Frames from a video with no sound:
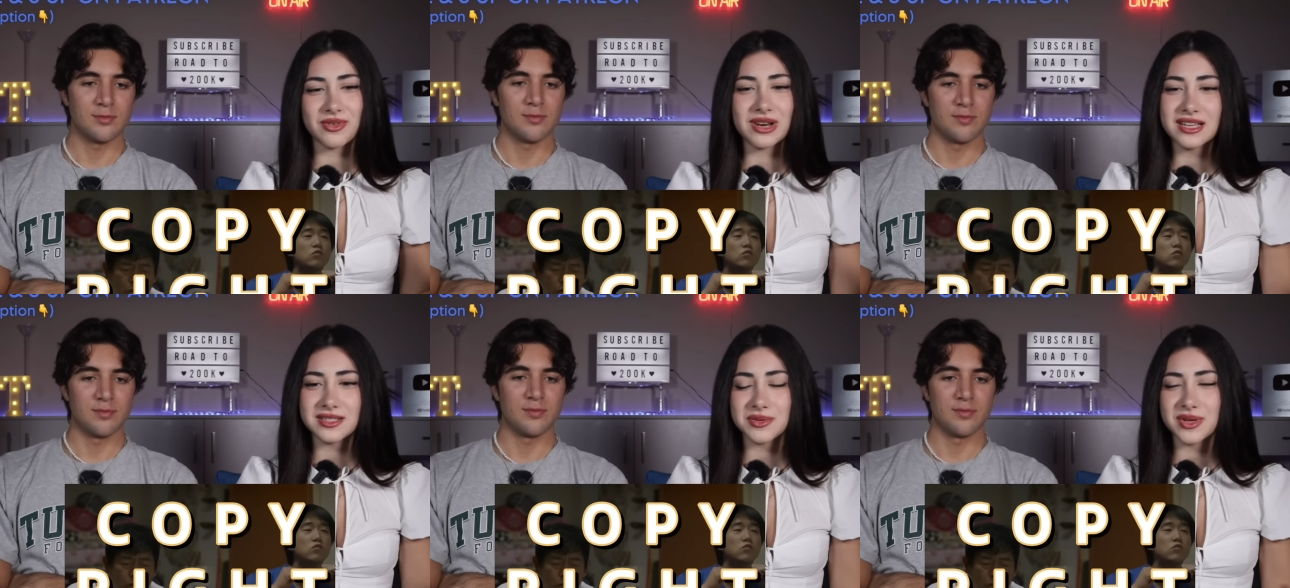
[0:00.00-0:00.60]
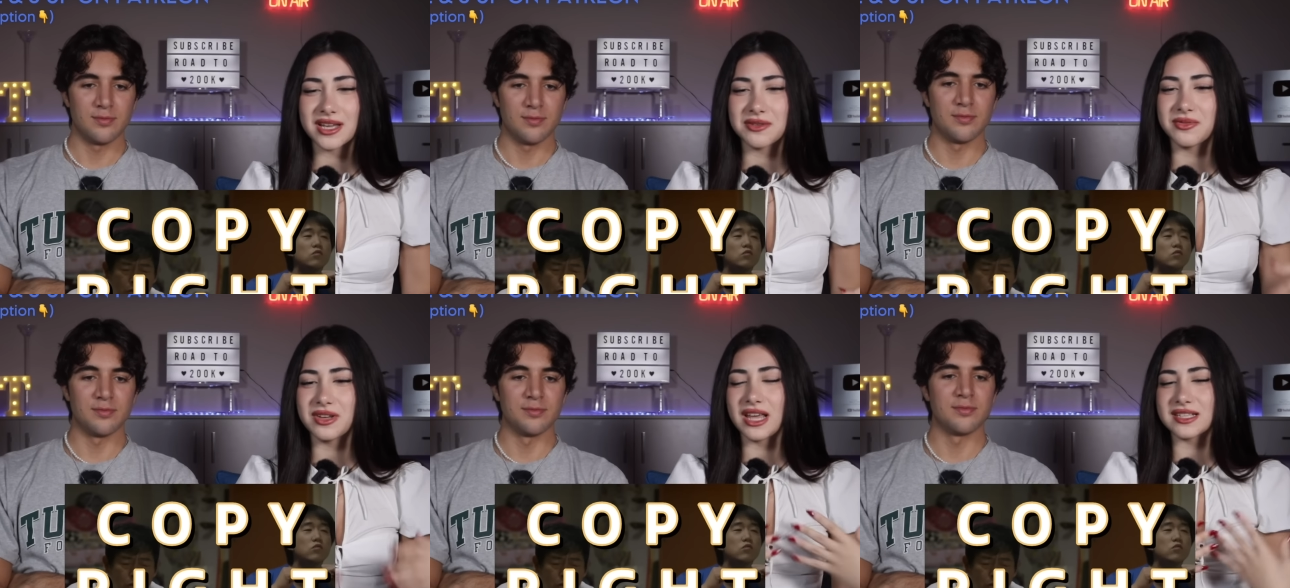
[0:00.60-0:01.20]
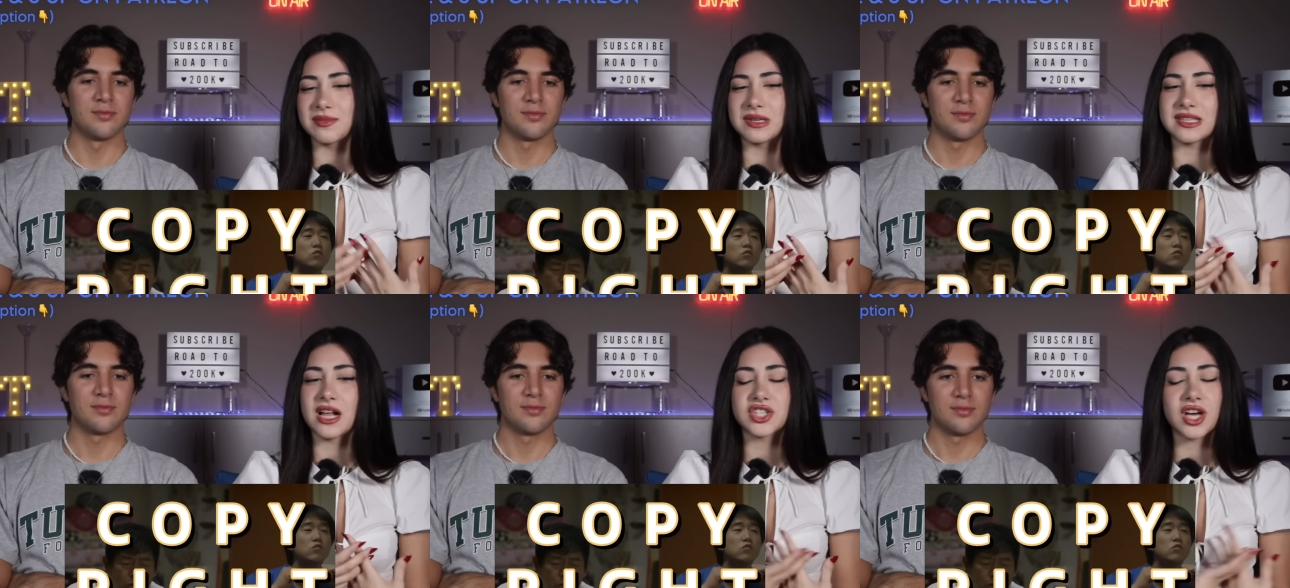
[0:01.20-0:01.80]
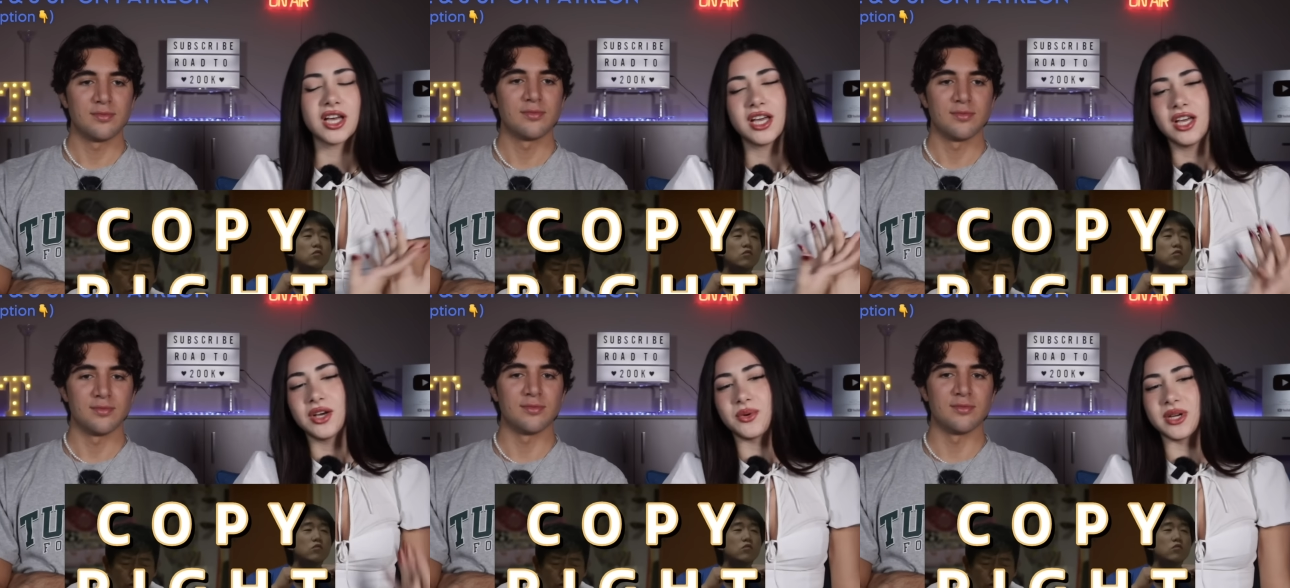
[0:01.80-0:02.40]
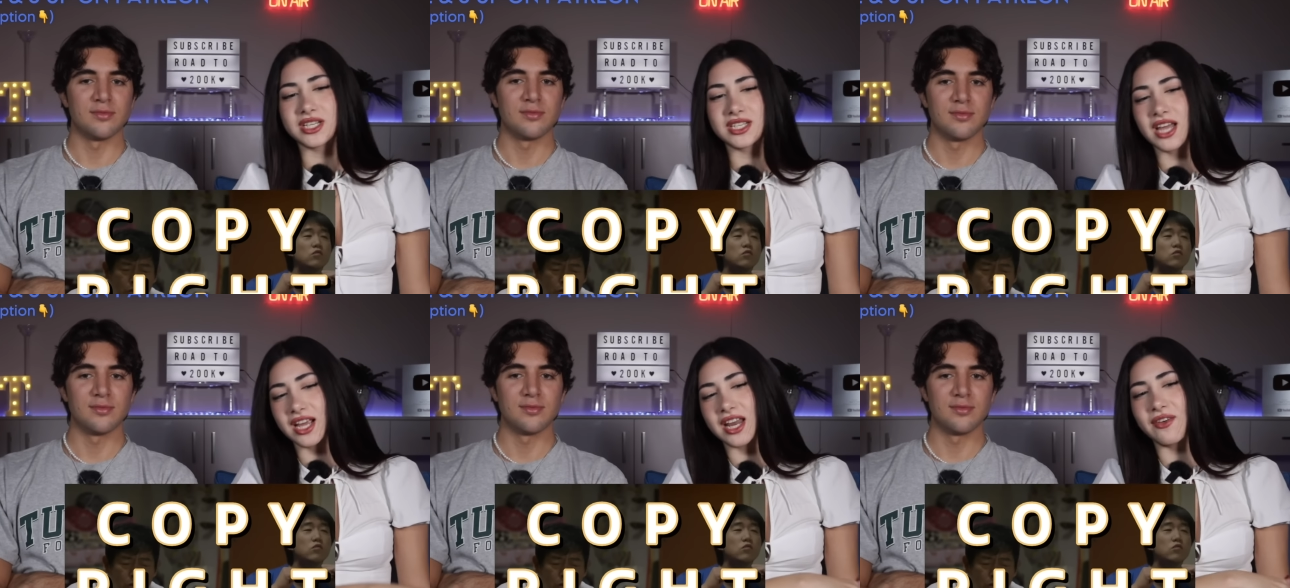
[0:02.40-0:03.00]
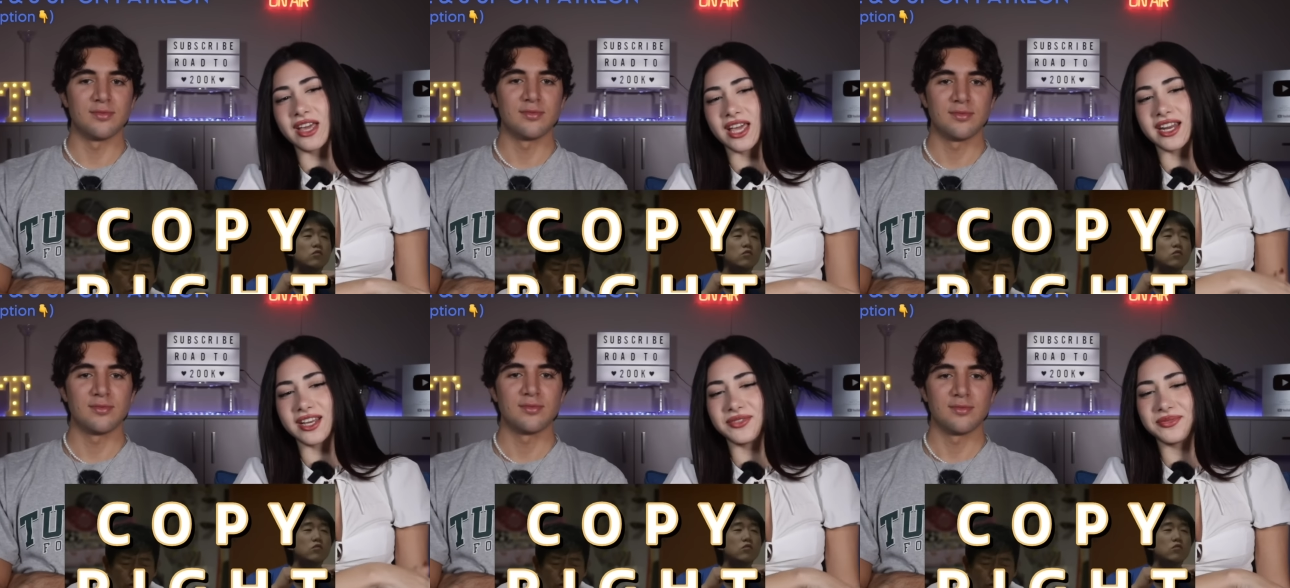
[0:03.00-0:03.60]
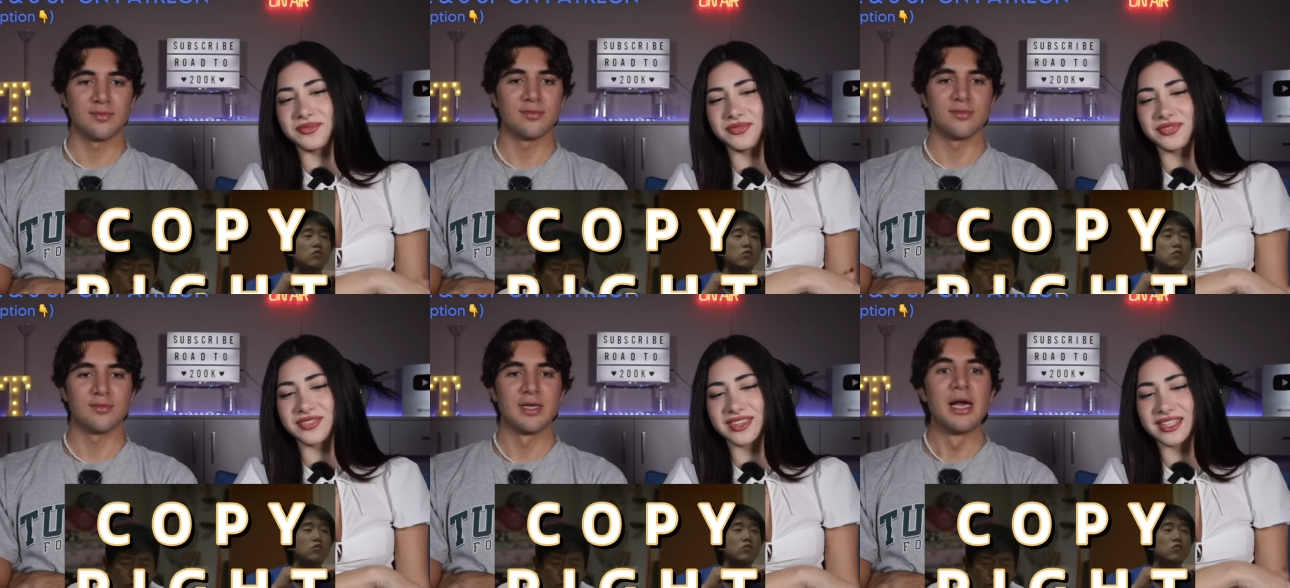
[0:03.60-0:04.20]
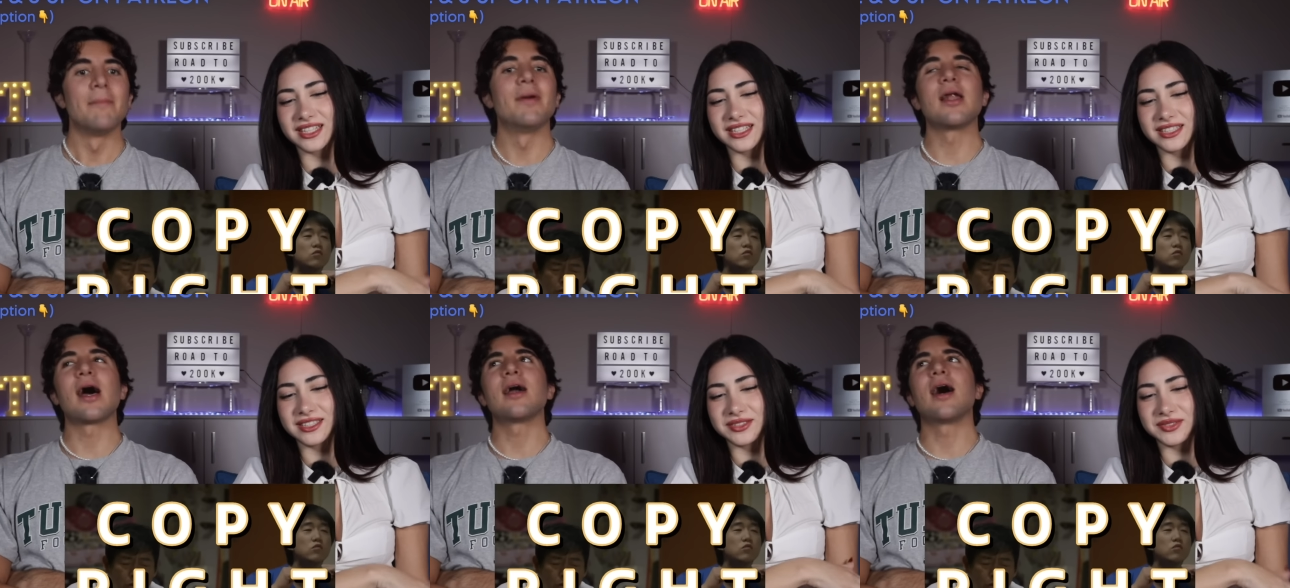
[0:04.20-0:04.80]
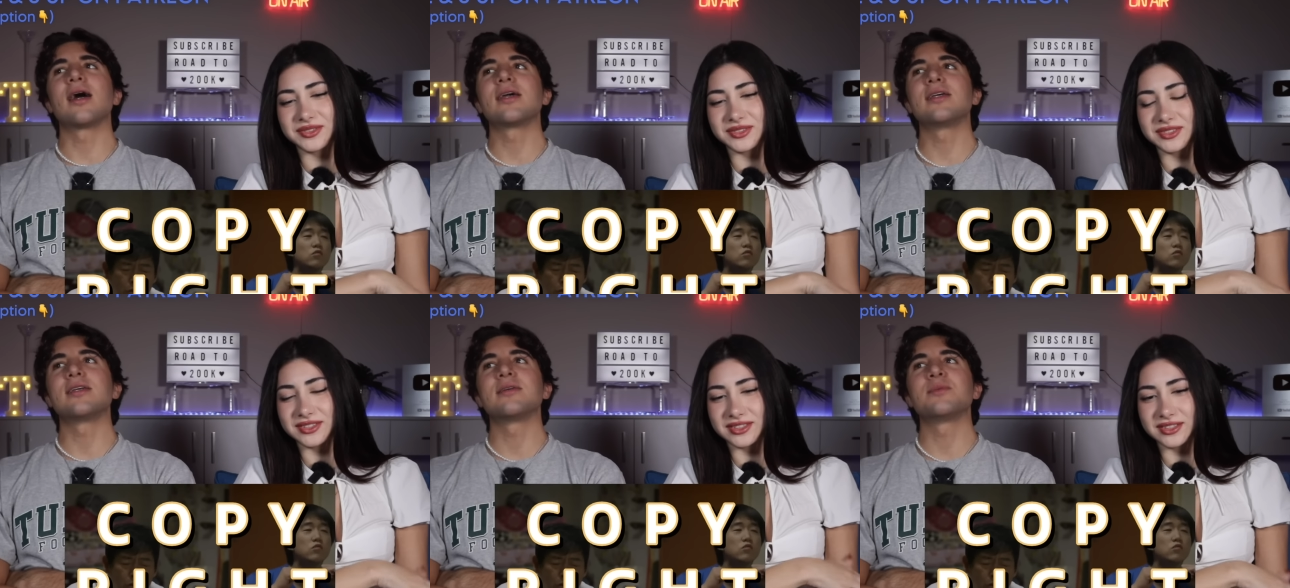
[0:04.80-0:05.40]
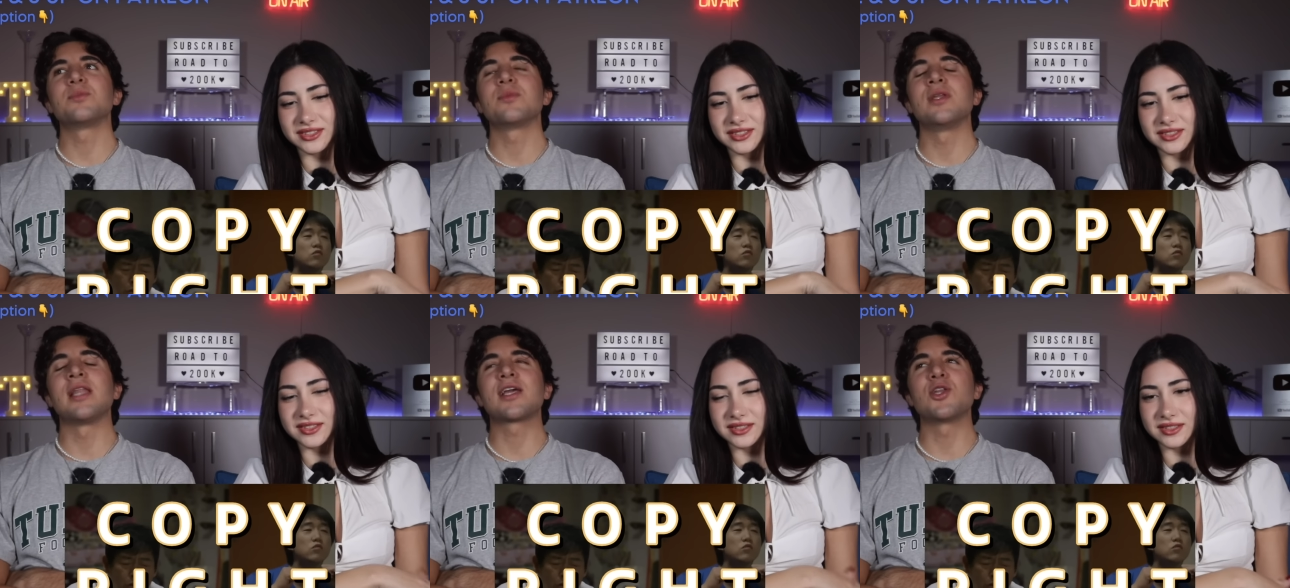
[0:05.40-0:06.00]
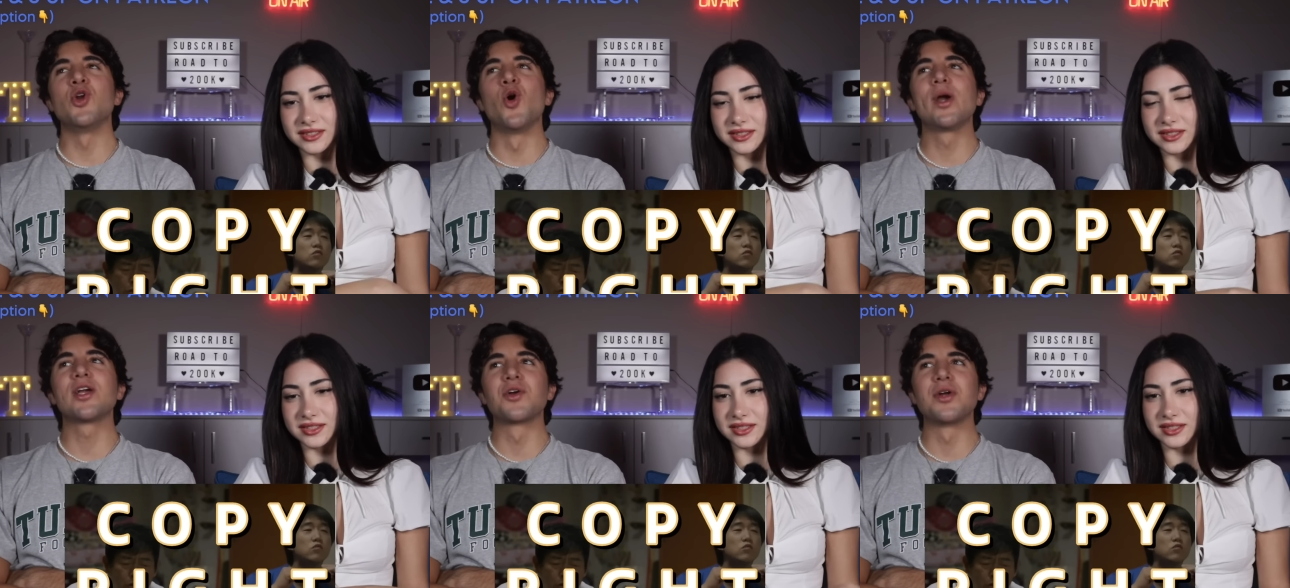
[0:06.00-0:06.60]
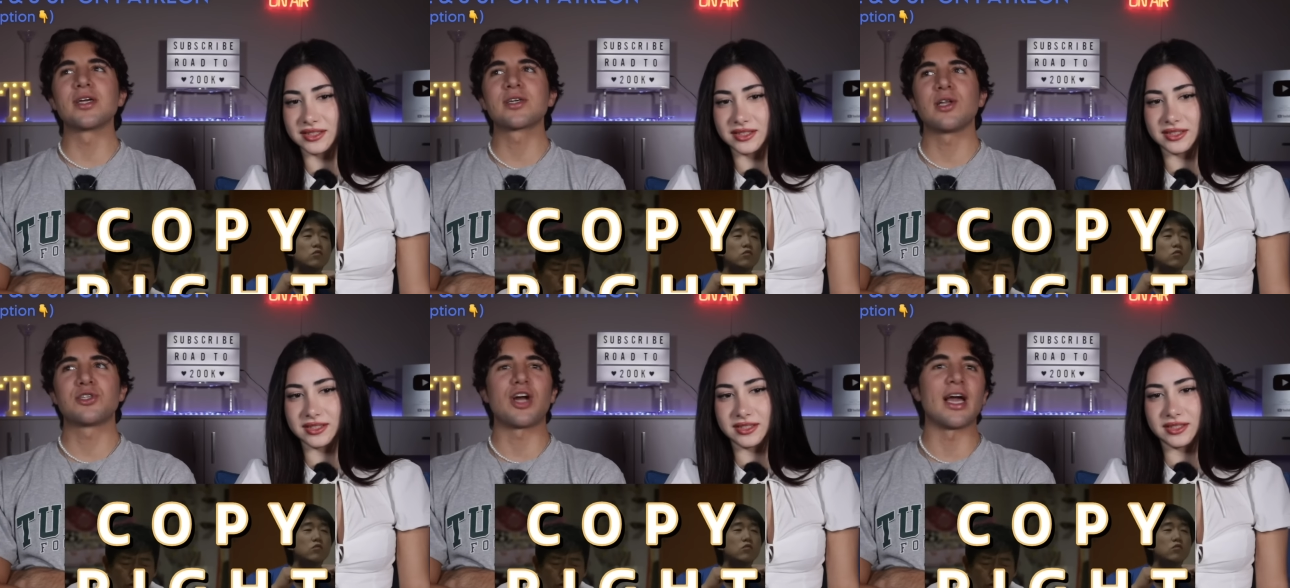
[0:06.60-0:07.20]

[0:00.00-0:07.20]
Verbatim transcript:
Speaker 1: relate to it and mm-hmm. feel like some nostalgia mm-hmm. which like now i mm-hmm. get it
Speaker 2: mm-hmm. but i i like knowing korean culture